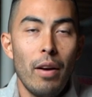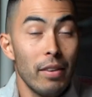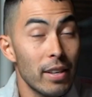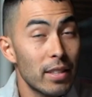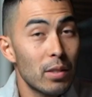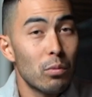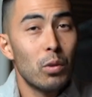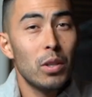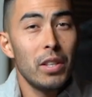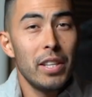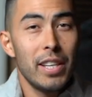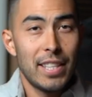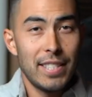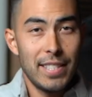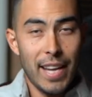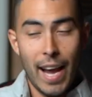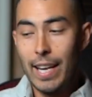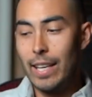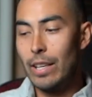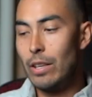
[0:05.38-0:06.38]
I've got some really
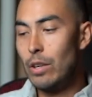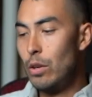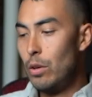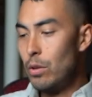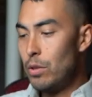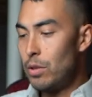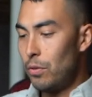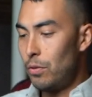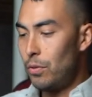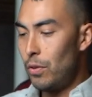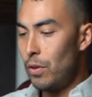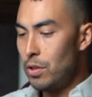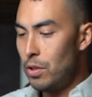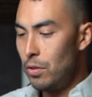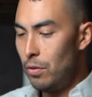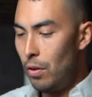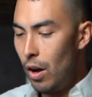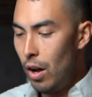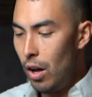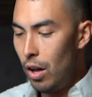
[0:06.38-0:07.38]
exciting news. First
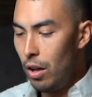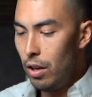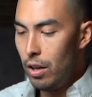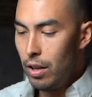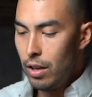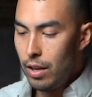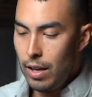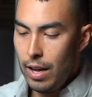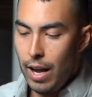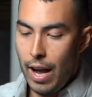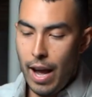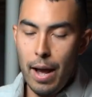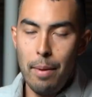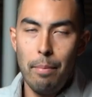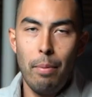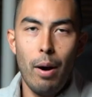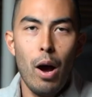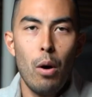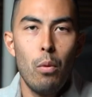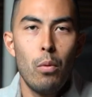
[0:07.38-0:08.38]
of all, I
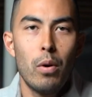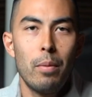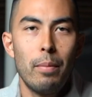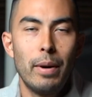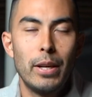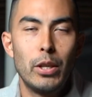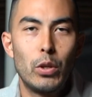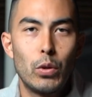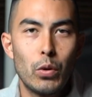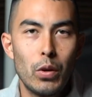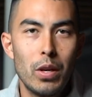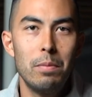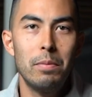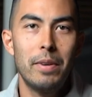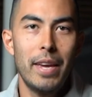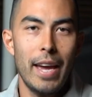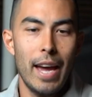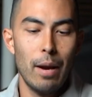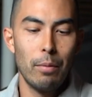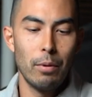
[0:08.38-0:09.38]
bought one of my dream
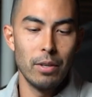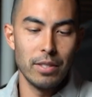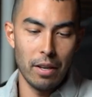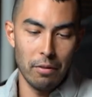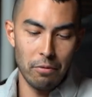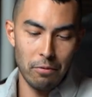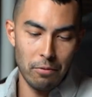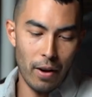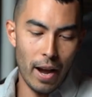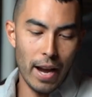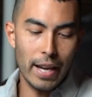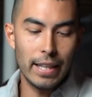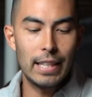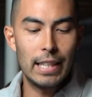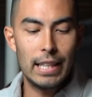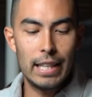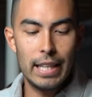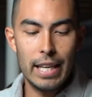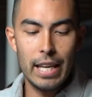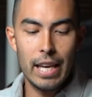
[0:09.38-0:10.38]
cameras. I
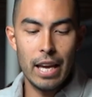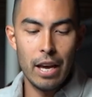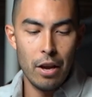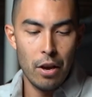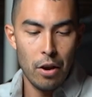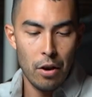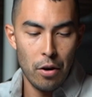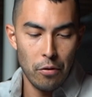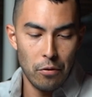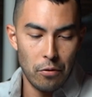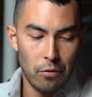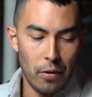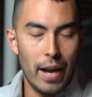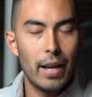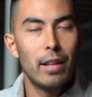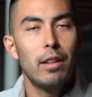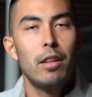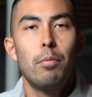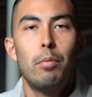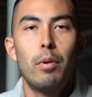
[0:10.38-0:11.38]
finally,
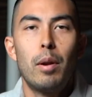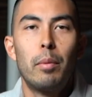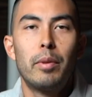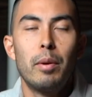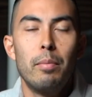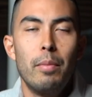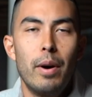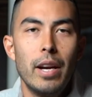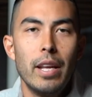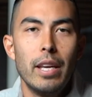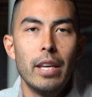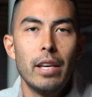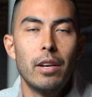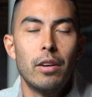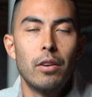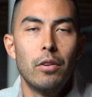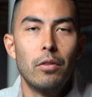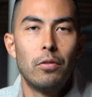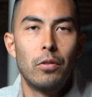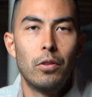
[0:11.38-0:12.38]
finally put up the money
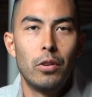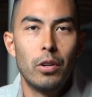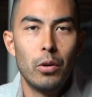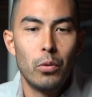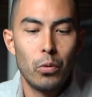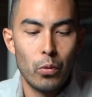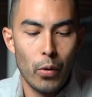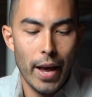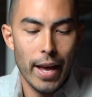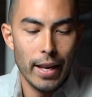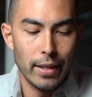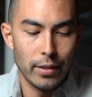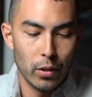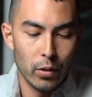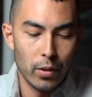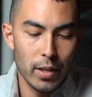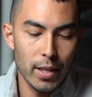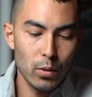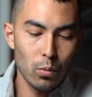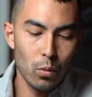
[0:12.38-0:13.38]
for a Red.
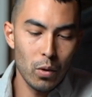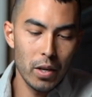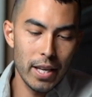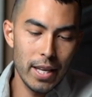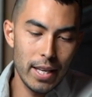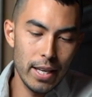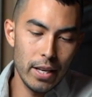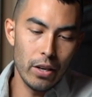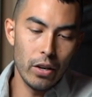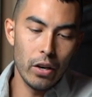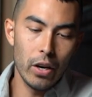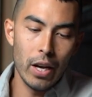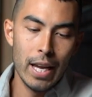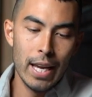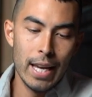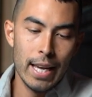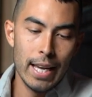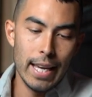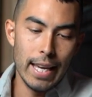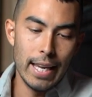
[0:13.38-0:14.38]
So this one here
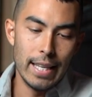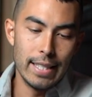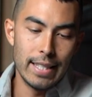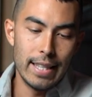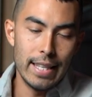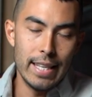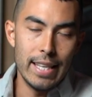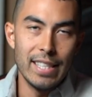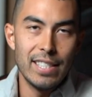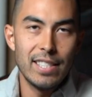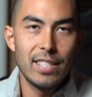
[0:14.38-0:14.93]
is the